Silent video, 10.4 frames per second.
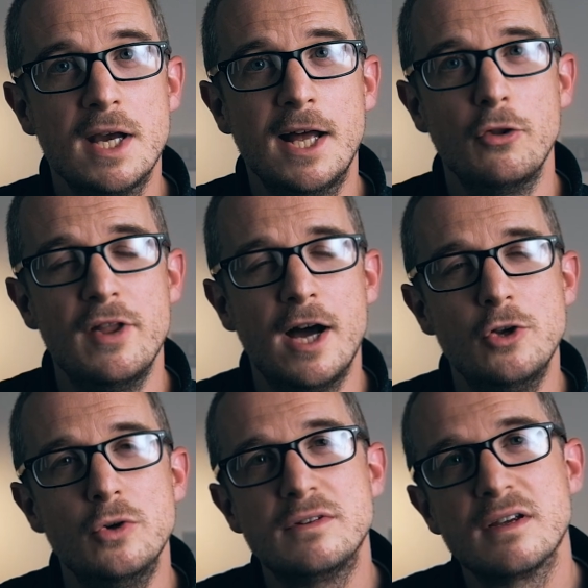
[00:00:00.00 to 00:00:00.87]
And on that
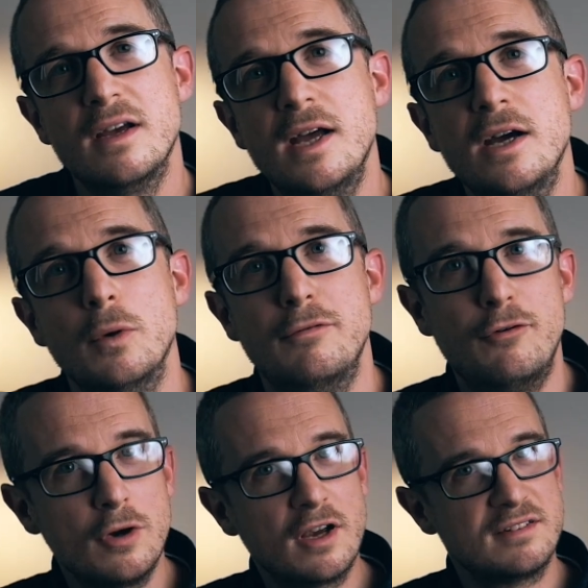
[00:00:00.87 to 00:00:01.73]
note, we're
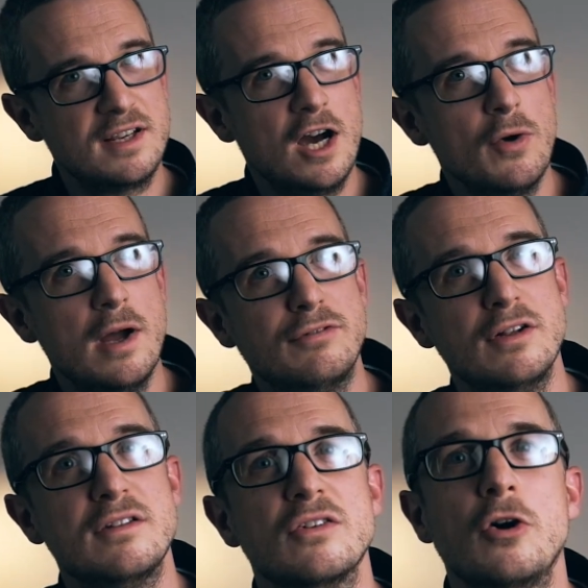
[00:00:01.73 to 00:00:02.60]
focusing our efforts